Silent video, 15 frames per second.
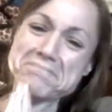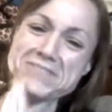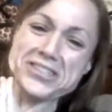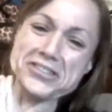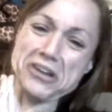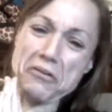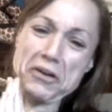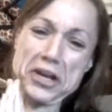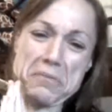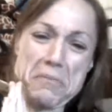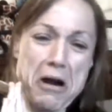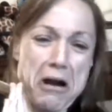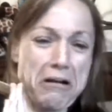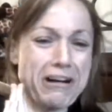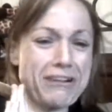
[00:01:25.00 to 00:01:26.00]
Sony
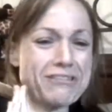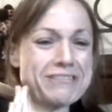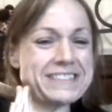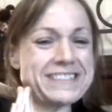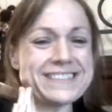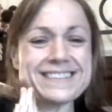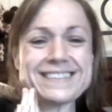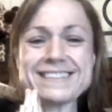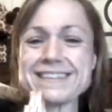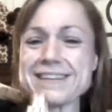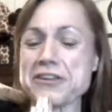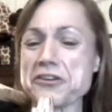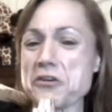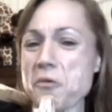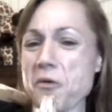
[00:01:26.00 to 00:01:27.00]
tomorrow and
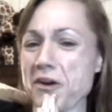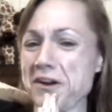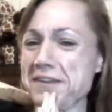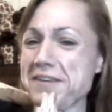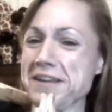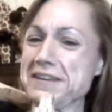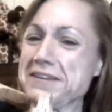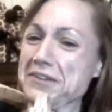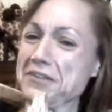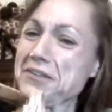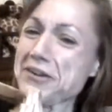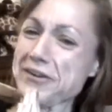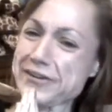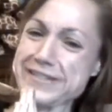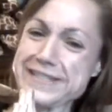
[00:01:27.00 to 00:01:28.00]
still under warranty until
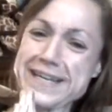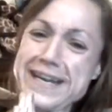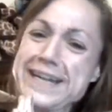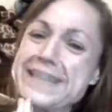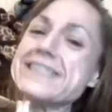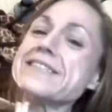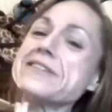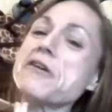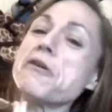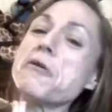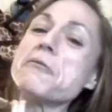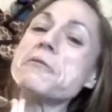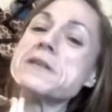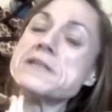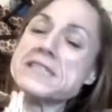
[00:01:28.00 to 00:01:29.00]
Thursday,
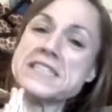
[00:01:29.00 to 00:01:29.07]
so